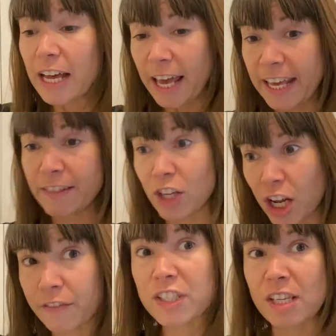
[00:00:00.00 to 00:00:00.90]
in the
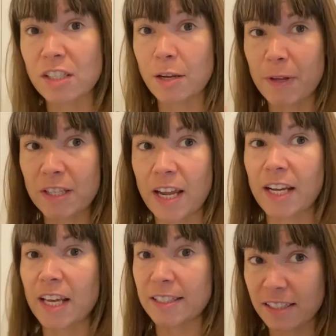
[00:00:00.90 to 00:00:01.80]
nervous system, and then
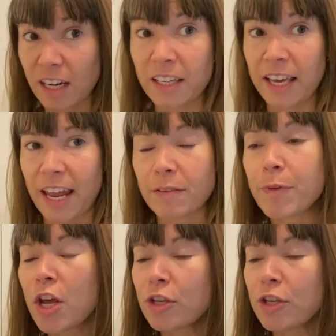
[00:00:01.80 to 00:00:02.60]
it gets stuck again.